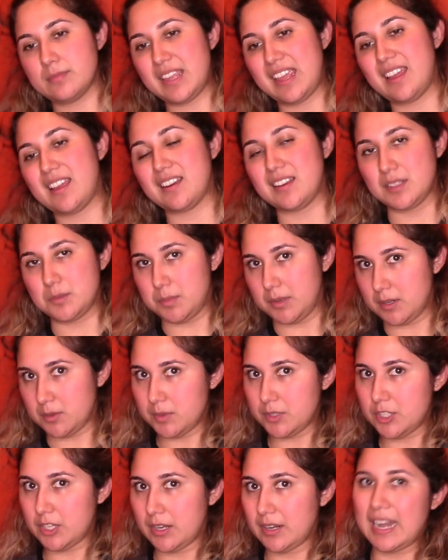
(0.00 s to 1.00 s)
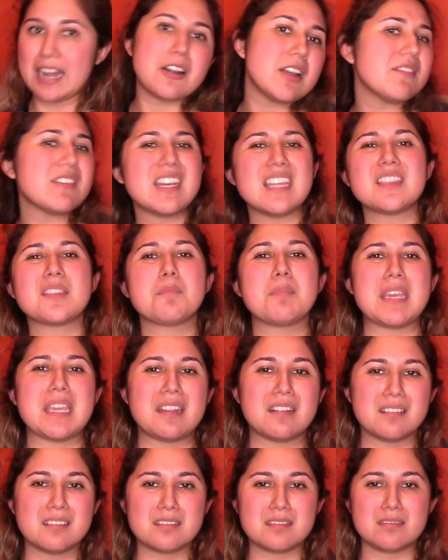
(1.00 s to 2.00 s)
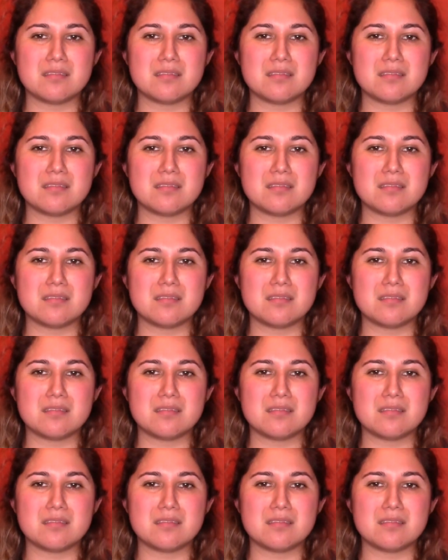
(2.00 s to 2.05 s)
Yeah, it is better with chicken. I don't even eat the meat.